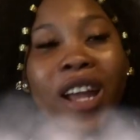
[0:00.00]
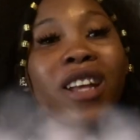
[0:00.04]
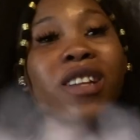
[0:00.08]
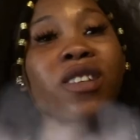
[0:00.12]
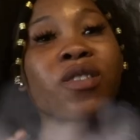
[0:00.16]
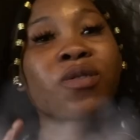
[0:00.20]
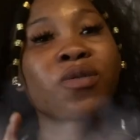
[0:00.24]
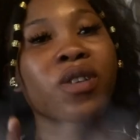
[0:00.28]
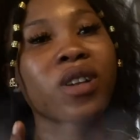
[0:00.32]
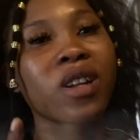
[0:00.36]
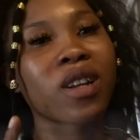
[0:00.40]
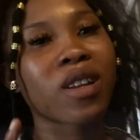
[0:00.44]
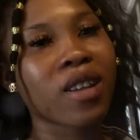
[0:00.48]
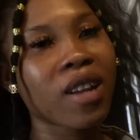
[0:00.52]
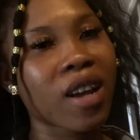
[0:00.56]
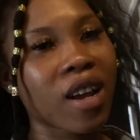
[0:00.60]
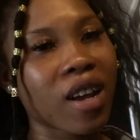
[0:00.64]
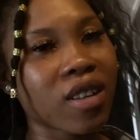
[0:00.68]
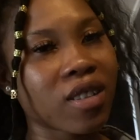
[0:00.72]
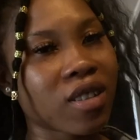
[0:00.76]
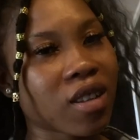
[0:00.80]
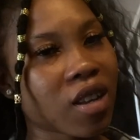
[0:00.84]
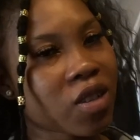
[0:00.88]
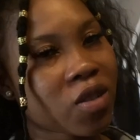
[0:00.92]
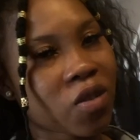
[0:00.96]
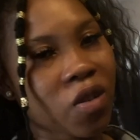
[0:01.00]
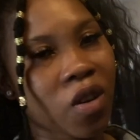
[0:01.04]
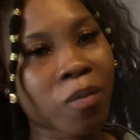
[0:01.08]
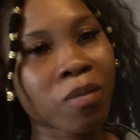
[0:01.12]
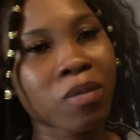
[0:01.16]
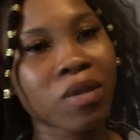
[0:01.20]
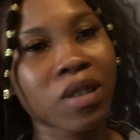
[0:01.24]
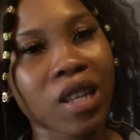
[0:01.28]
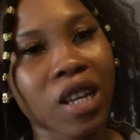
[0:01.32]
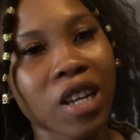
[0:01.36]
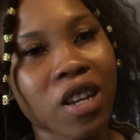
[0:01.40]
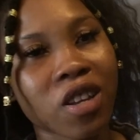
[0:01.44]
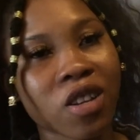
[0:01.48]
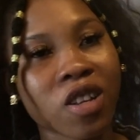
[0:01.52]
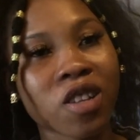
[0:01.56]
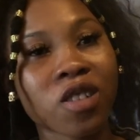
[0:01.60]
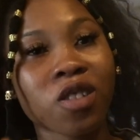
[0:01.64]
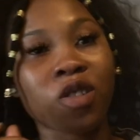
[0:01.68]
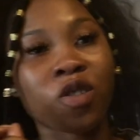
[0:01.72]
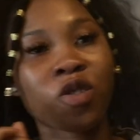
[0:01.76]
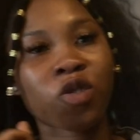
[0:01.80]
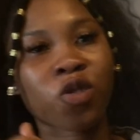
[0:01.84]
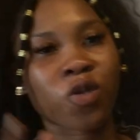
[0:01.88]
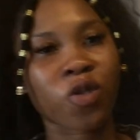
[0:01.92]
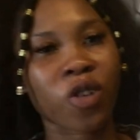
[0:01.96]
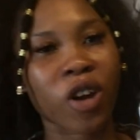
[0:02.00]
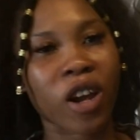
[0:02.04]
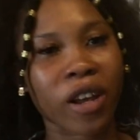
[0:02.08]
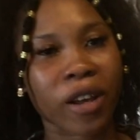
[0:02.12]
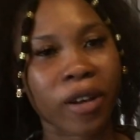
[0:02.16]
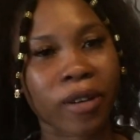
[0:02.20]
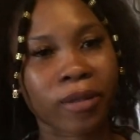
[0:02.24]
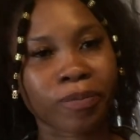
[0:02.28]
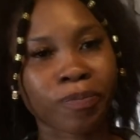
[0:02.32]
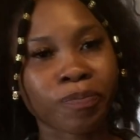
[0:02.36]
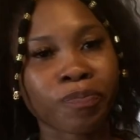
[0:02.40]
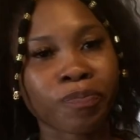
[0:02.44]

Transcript: it's really nice. That's what I'm saying. You need to try it.